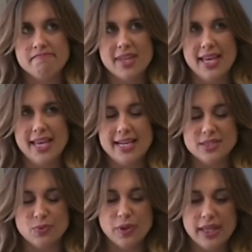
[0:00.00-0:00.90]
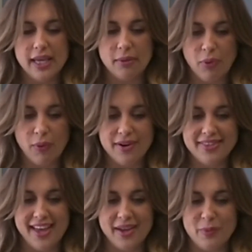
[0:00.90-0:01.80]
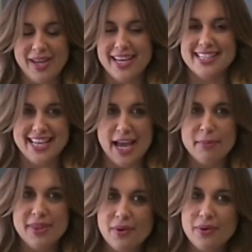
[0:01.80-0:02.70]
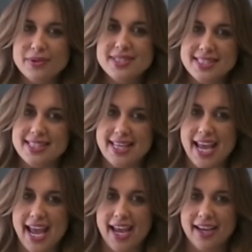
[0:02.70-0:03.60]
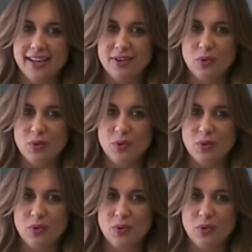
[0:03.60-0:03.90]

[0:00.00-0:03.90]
it is really important that we examine those to say,